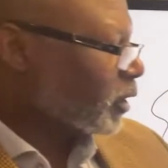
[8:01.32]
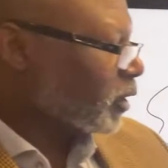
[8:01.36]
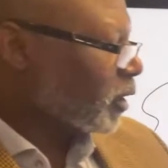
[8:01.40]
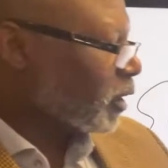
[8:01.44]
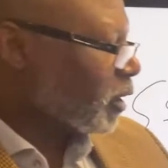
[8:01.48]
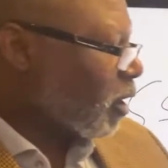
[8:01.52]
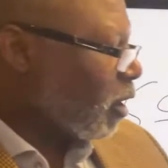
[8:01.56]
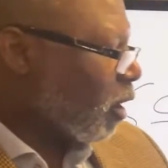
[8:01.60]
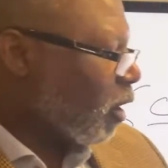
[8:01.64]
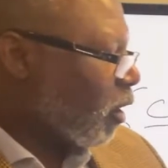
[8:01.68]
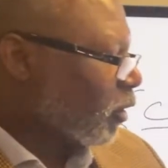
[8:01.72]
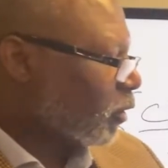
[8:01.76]

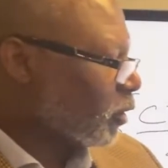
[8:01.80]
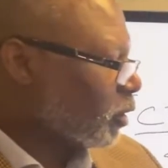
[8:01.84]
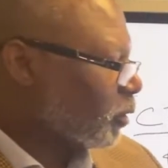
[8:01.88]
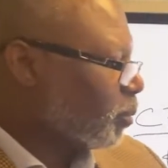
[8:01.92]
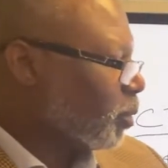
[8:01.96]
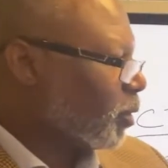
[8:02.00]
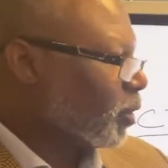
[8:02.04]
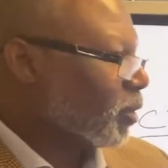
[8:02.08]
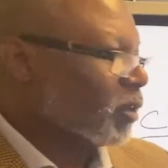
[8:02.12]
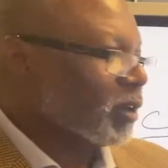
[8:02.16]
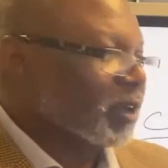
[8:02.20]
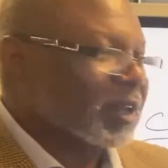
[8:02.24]
cost
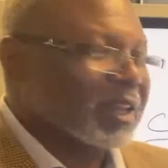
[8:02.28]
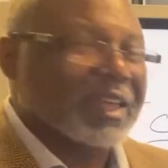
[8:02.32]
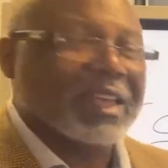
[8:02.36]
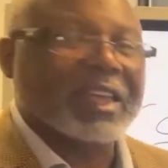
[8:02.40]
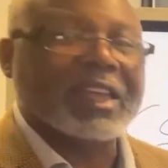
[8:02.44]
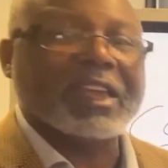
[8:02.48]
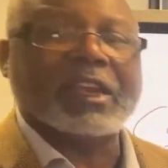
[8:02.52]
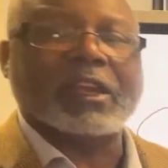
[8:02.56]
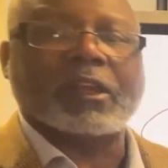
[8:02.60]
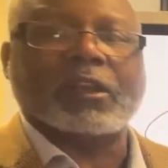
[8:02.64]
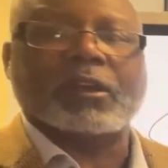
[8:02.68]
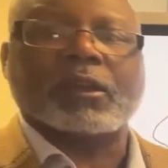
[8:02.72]
per
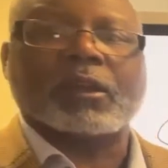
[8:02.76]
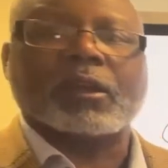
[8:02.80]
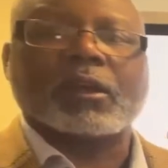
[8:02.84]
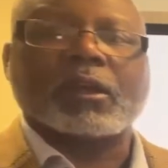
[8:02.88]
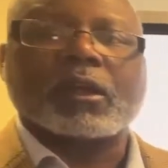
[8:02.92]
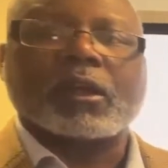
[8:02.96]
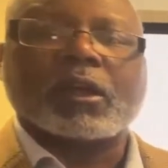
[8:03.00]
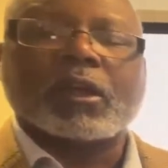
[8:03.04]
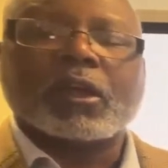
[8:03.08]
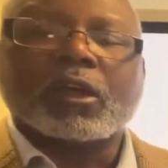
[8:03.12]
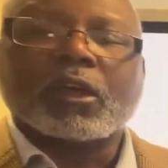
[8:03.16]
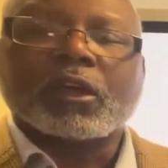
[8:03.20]
lead,
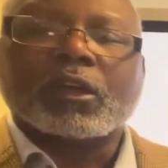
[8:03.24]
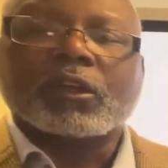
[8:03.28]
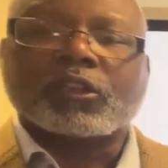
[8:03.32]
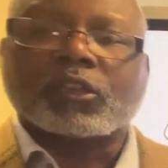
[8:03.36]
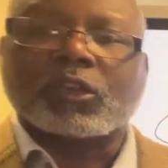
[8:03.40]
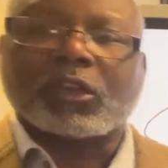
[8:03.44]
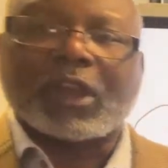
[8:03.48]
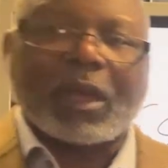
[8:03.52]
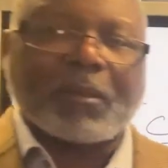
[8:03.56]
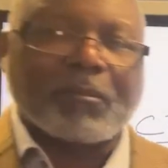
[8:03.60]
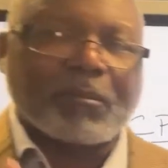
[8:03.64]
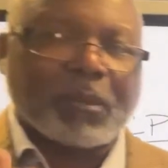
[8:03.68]

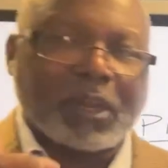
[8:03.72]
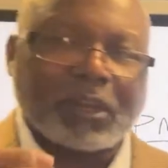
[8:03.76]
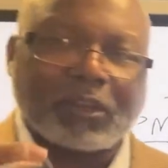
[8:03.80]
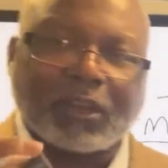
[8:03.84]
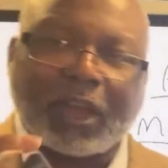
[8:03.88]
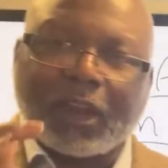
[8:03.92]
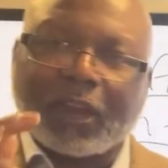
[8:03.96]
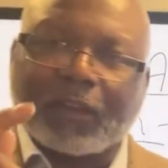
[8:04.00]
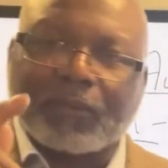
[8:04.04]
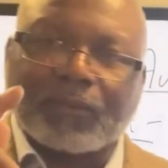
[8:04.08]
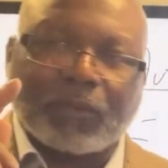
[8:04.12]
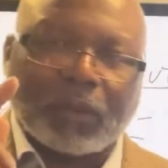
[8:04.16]
so that means
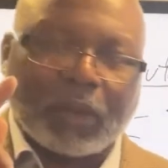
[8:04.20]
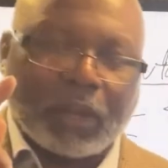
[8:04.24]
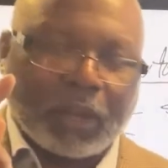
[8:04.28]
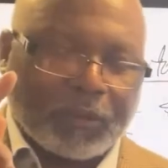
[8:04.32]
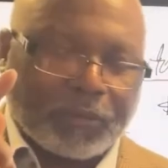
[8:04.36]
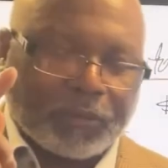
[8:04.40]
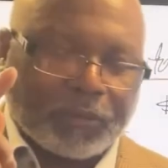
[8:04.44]
that if